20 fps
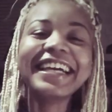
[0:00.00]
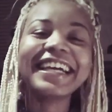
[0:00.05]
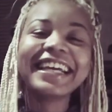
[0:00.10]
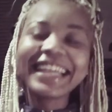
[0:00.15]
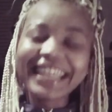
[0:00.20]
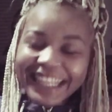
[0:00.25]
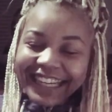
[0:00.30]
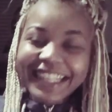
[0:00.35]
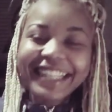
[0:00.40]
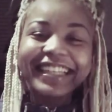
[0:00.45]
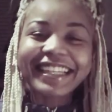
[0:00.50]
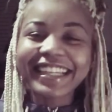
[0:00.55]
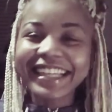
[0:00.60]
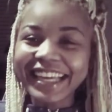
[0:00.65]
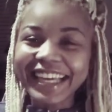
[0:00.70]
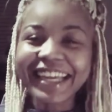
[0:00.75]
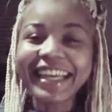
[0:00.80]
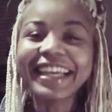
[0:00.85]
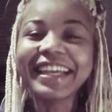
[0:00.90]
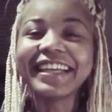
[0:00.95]
He didn't
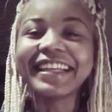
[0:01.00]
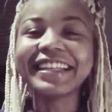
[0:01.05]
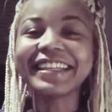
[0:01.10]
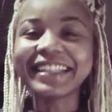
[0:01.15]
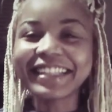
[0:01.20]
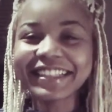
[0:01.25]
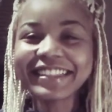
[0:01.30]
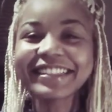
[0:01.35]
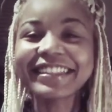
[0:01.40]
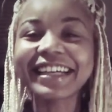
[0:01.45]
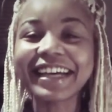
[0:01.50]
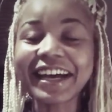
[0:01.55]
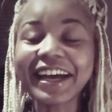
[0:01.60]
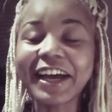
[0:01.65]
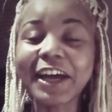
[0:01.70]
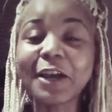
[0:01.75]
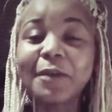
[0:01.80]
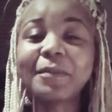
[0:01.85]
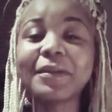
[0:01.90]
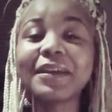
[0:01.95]
lay, this time